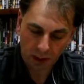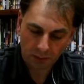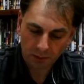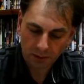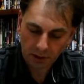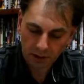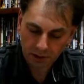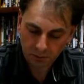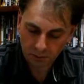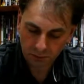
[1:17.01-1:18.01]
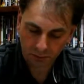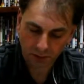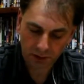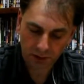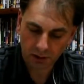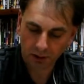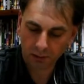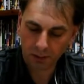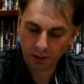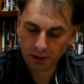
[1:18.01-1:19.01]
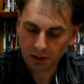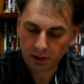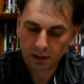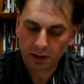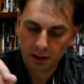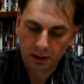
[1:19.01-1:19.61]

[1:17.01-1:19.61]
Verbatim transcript: advertisement brochures like pictures.